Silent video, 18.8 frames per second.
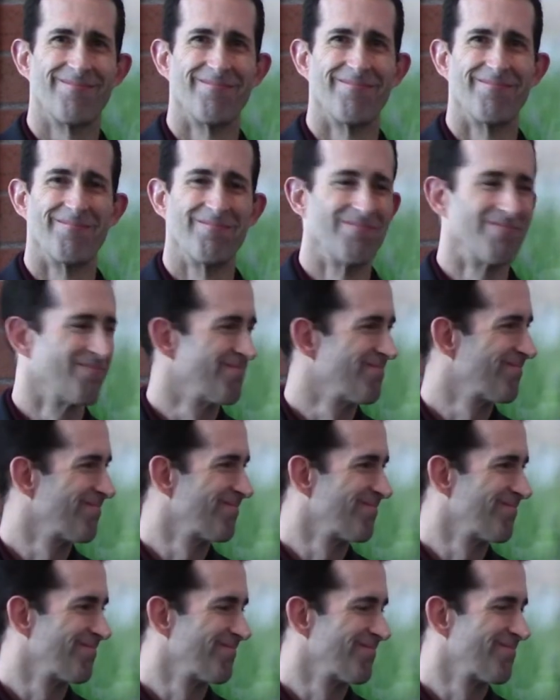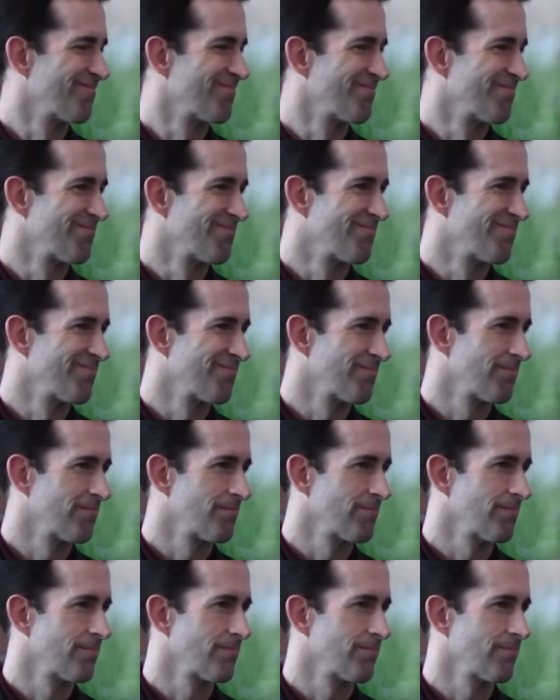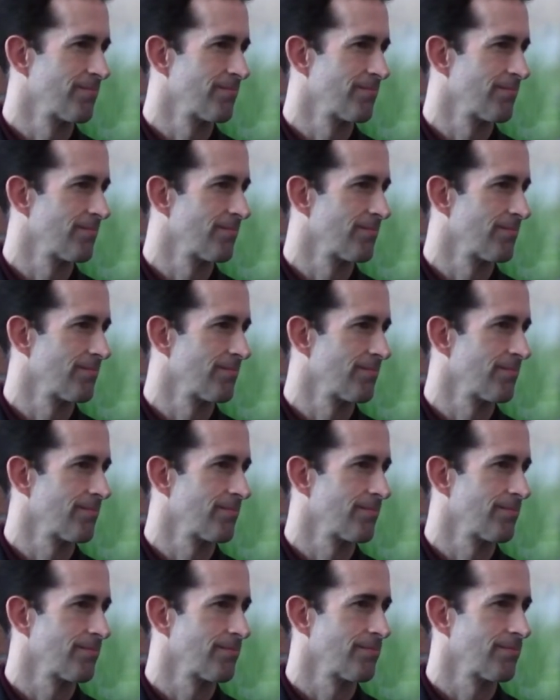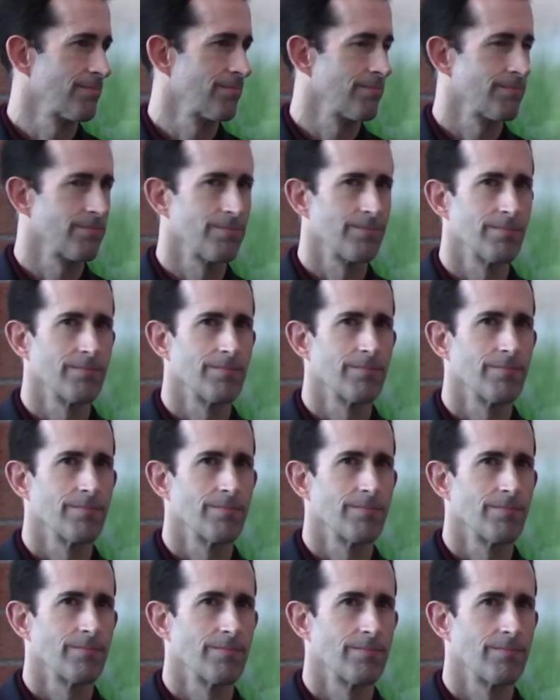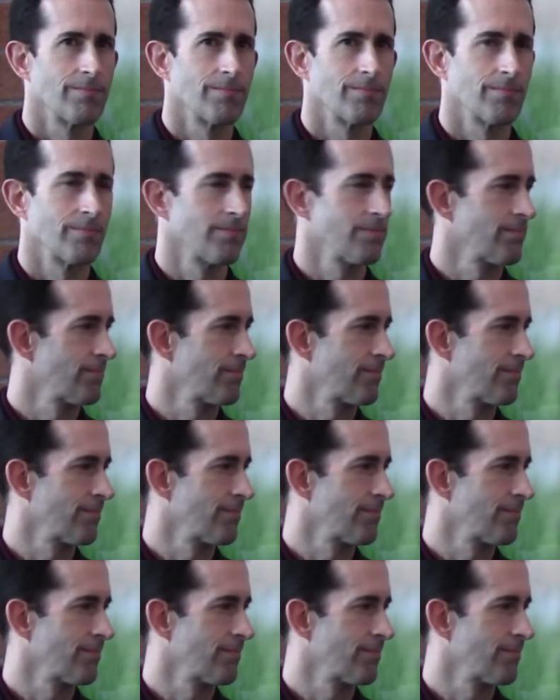No words are spoken by the person on screen.